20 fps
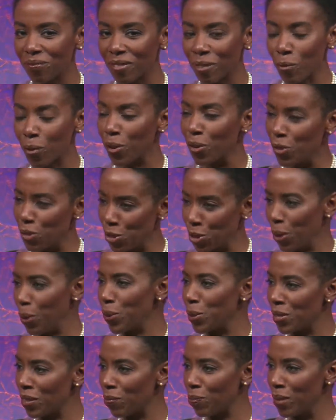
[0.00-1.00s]
where the
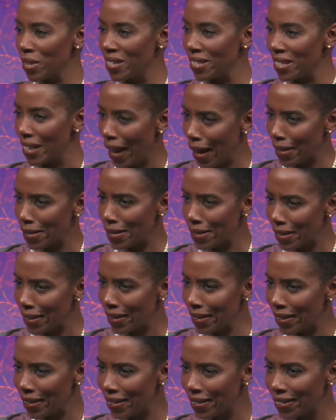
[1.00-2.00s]
jokes have been
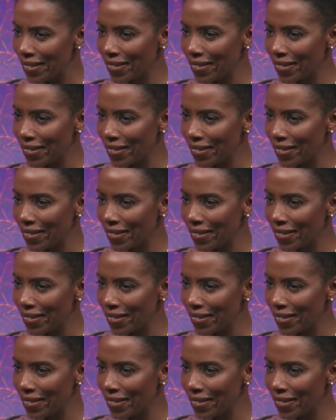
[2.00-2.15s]
tested?